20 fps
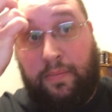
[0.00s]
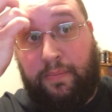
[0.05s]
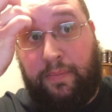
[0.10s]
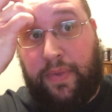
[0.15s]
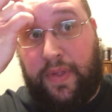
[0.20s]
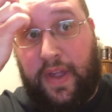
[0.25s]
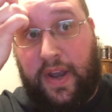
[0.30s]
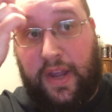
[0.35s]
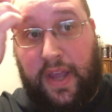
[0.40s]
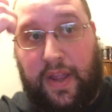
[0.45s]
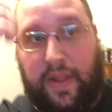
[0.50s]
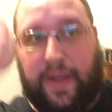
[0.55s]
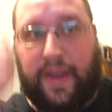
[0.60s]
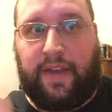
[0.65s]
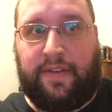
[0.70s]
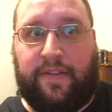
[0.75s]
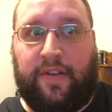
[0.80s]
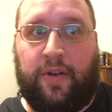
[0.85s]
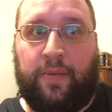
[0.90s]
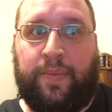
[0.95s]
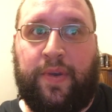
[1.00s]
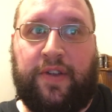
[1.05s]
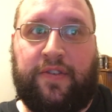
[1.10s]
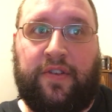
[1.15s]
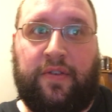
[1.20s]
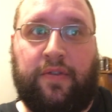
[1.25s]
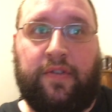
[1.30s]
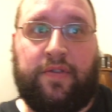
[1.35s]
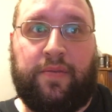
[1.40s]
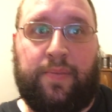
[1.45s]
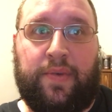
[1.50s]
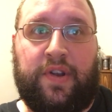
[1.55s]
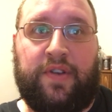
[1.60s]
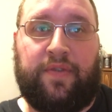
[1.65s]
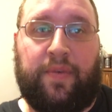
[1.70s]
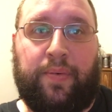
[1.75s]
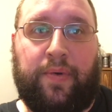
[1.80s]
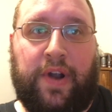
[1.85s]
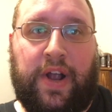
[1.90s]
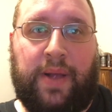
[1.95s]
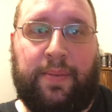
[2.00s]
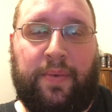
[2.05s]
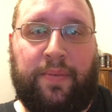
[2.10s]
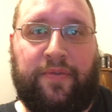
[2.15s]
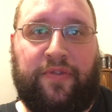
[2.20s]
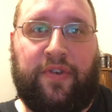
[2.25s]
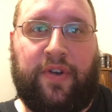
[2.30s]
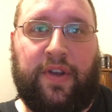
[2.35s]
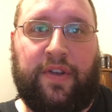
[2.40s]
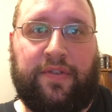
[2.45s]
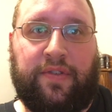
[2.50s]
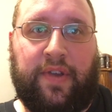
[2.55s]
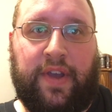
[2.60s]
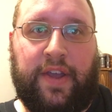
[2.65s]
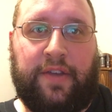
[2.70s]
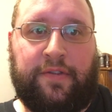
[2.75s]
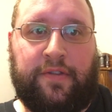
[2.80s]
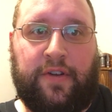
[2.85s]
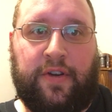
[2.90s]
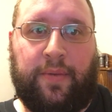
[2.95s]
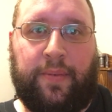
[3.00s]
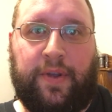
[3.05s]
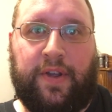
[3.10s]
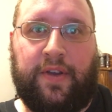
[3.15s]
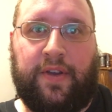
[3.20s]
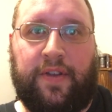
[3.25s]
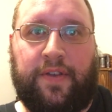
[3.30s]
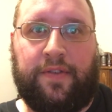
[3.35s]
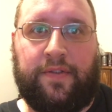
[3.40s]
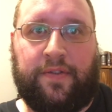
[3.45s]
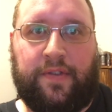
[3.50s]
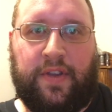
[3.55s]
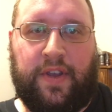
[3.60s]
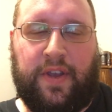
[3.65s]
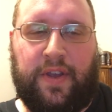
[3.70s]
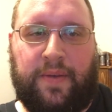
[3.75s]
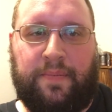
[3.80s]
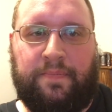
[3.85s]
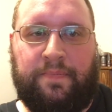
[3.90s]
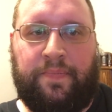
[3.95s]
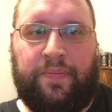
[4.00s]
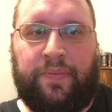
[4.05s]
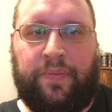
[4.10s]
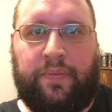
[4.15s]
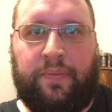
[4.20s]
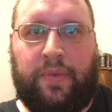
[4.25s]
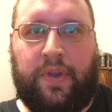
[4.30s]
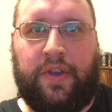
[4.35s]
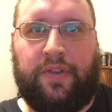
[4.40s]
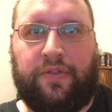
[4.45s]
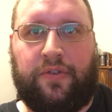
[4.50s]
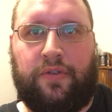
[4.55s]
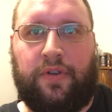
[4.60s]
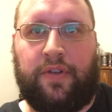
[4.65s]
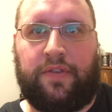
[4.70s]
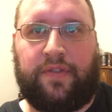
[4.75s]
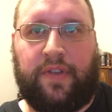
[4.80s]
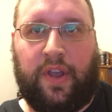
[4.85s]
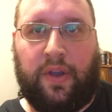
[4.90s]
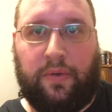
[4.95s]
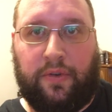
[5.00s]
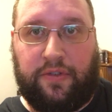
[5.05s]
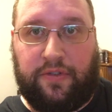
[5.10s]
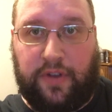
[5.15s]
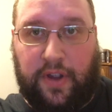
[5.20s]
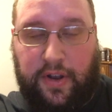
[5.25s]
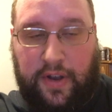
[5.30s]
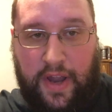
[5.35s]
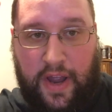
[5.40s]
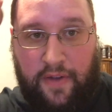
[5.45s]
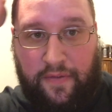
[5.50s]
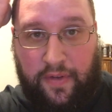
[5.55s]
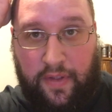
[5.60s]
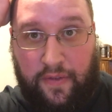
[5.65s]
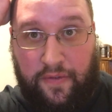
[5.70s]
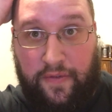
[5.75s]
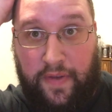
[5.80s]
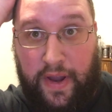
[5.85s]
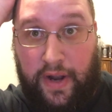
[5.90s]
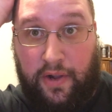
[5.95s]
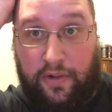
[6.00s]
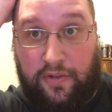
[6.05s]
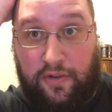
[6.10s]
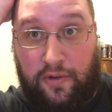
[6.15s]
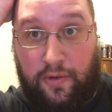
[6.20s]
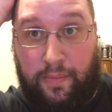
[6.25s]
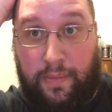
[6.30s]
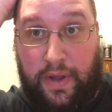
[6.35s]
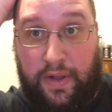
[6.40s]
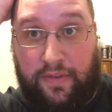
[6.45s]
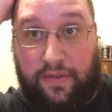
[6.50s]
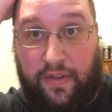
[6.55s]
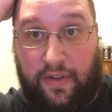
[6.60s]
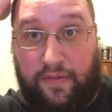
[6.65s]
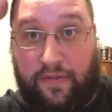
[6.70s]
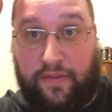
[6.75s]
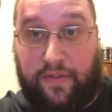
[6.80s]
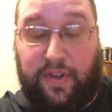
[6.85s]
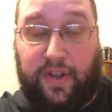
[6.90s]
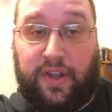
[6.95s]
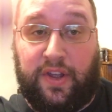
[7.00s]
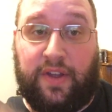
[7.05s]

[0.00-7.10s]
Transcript: But then again, last year, pitching was a bit of a problem for us last year because Chris Sale was shut down for the final 2 months of